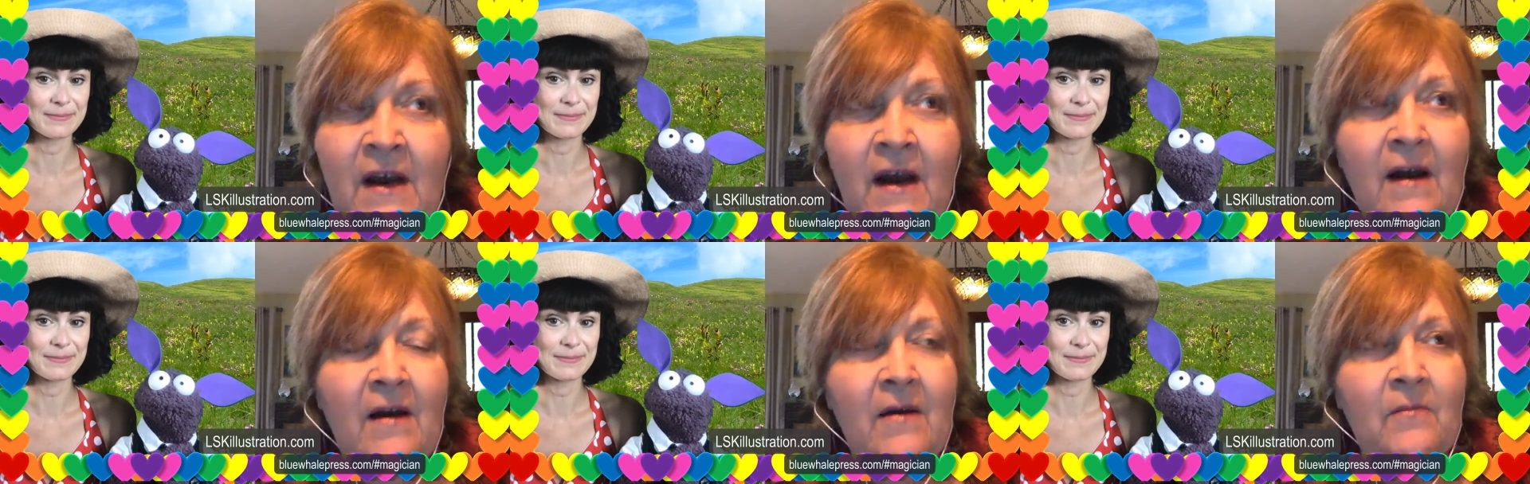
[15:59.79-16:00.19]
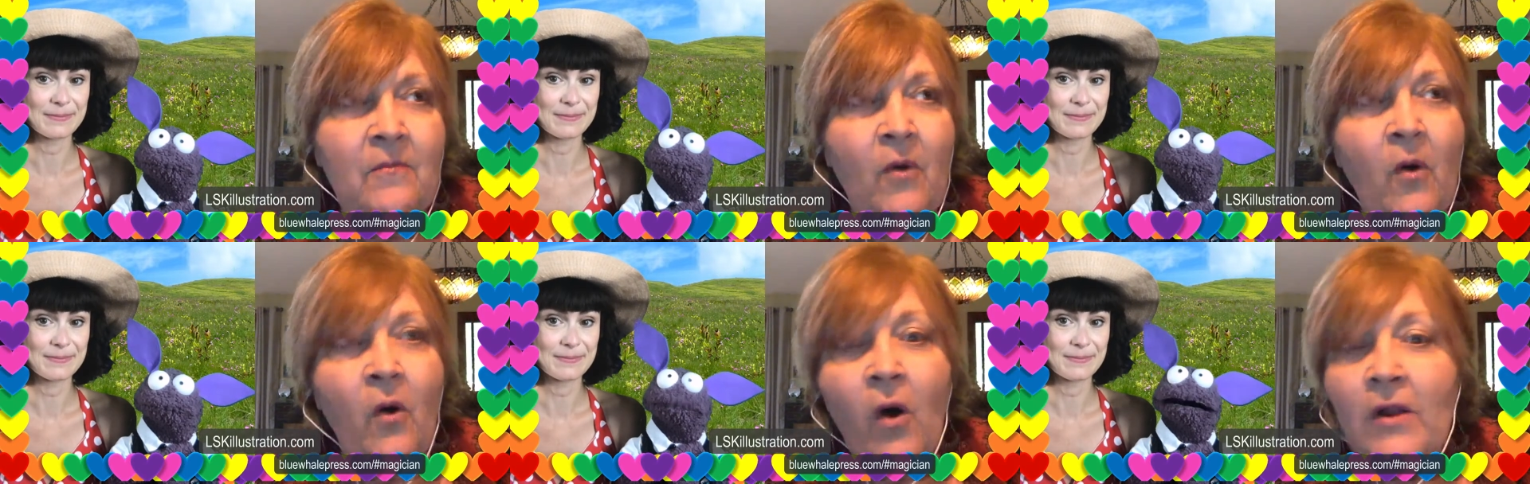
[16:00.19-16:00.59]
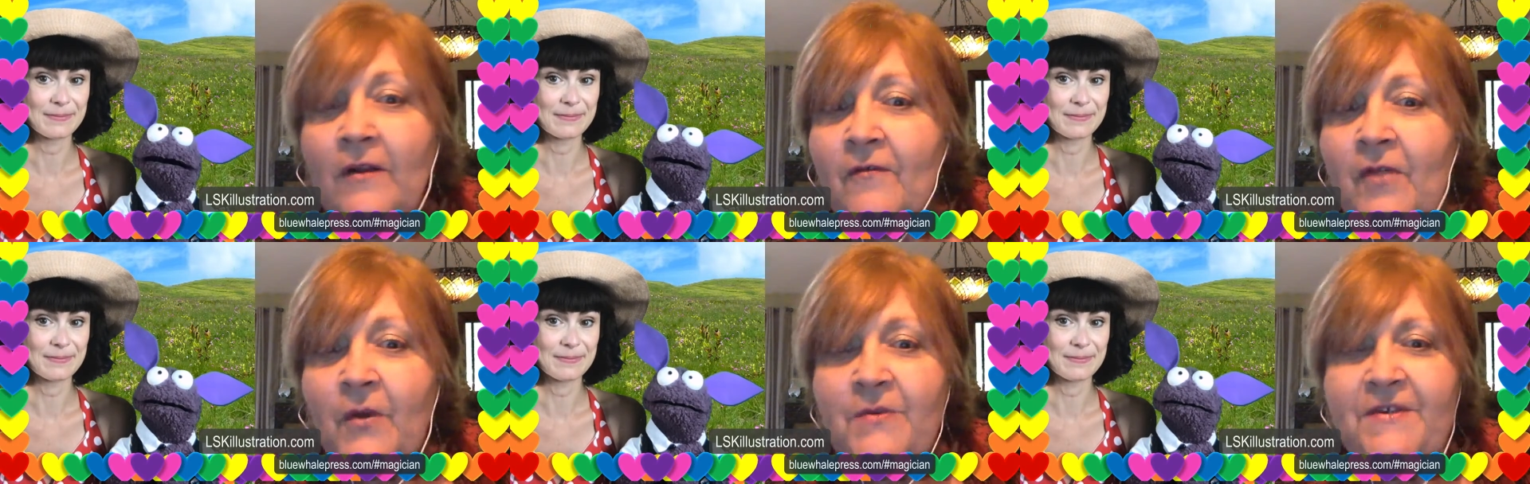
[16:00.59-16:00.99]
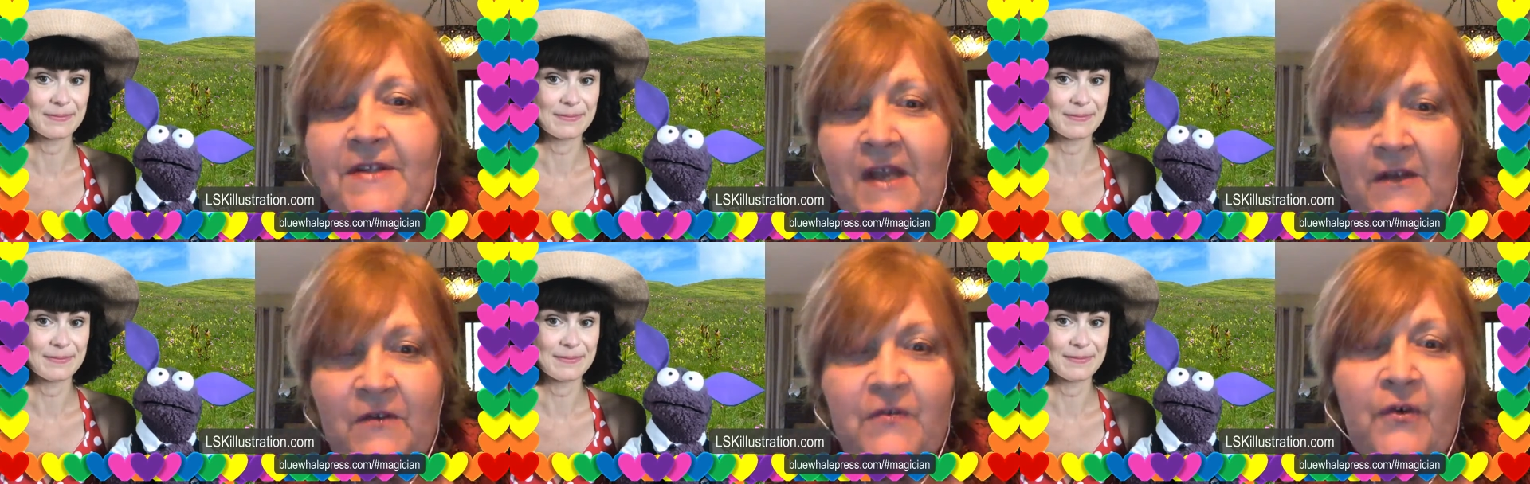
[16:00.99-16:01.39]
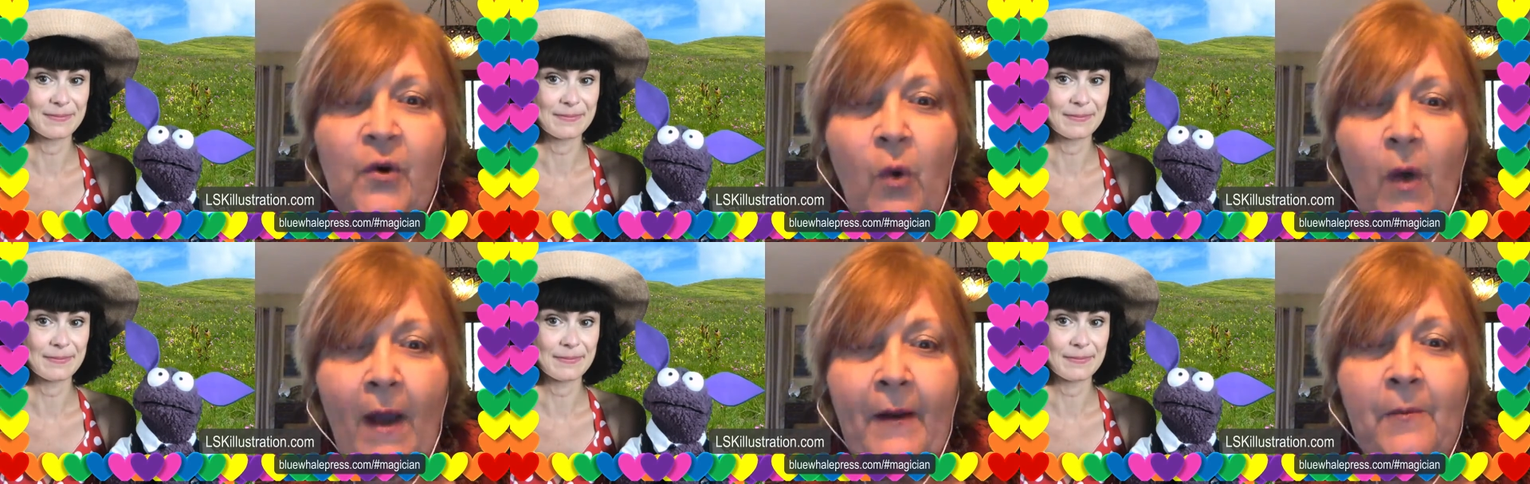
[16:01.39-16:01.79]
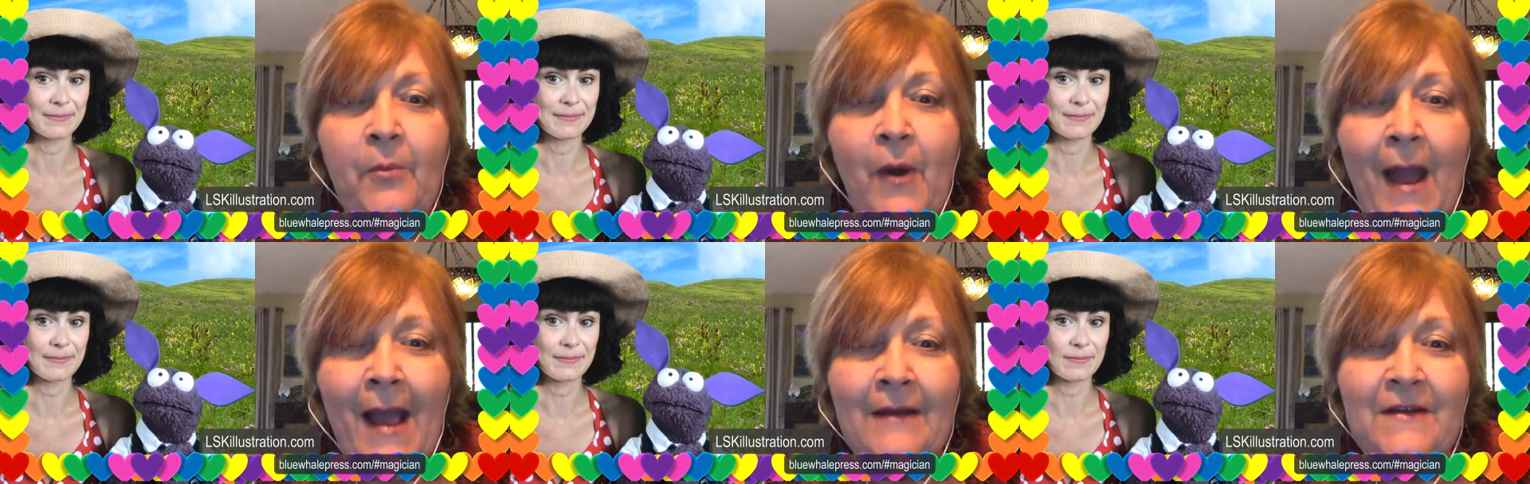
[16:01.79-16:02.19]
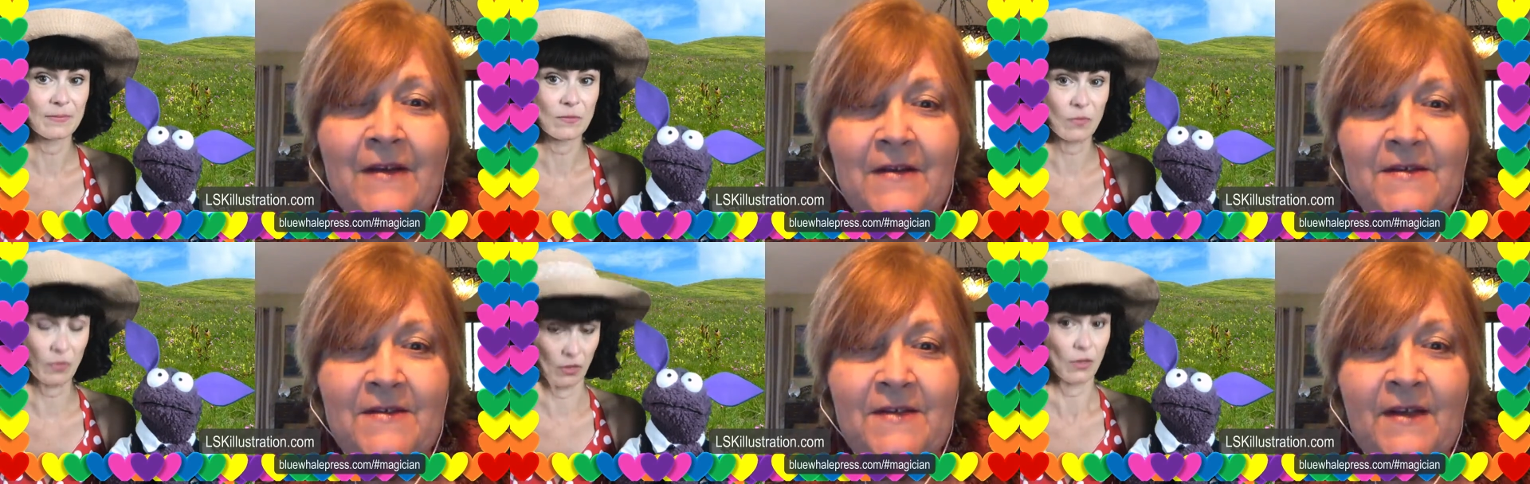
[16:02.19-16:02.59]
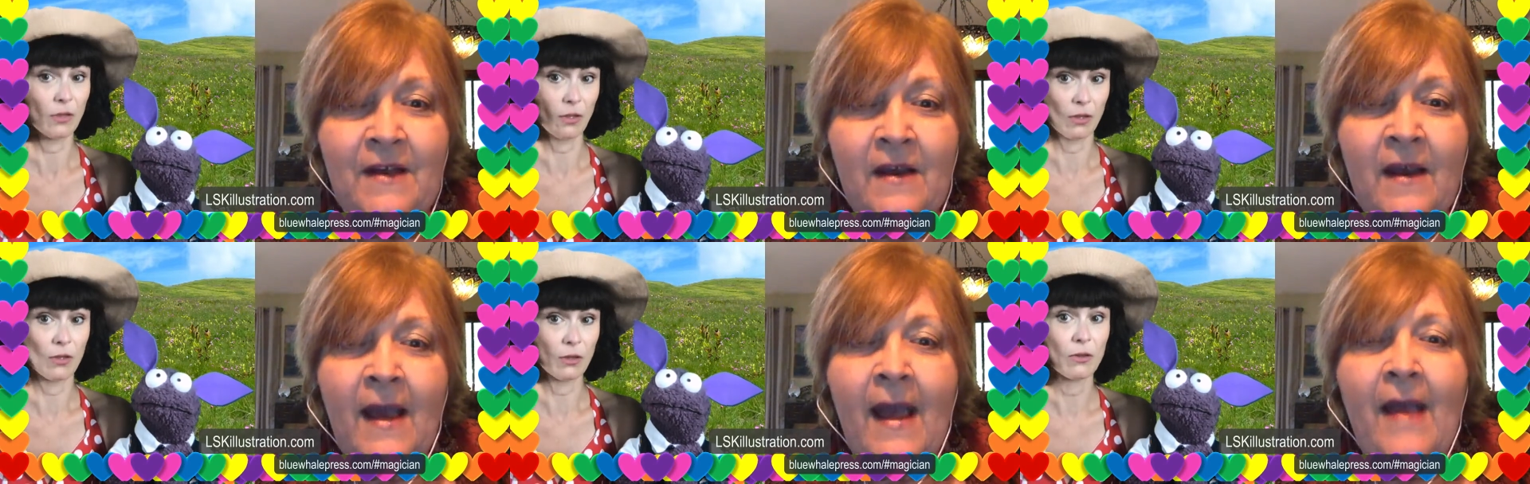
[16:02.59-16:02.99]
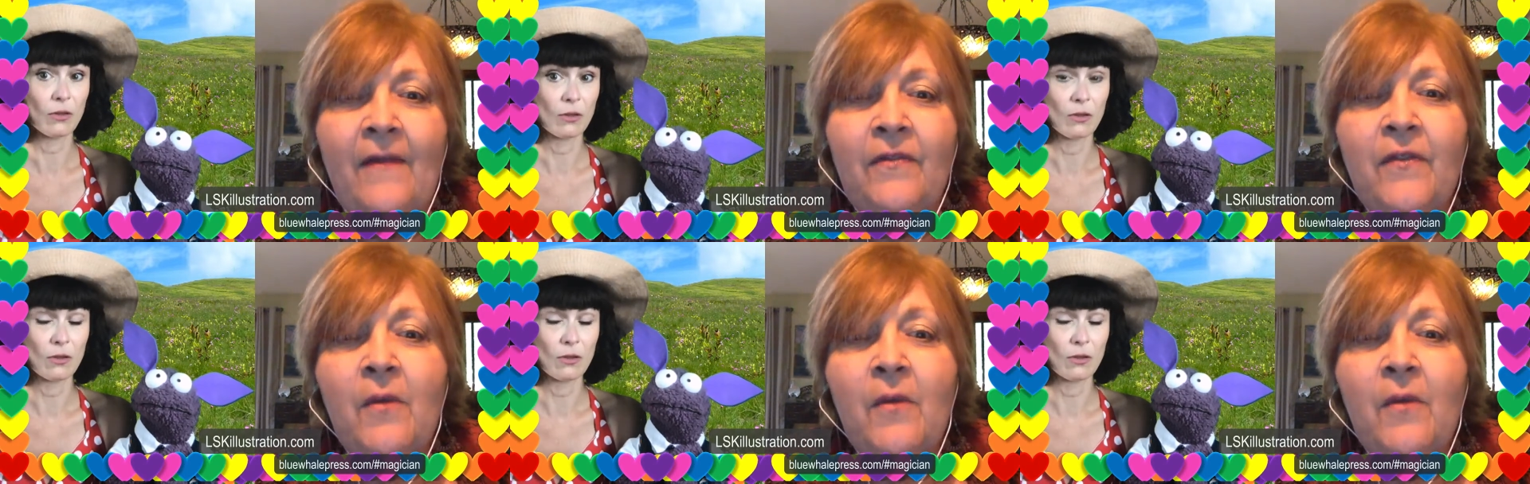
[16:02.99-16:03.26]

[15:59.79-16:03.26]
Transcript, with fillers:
Speaker 1: um, all of those things require practice. And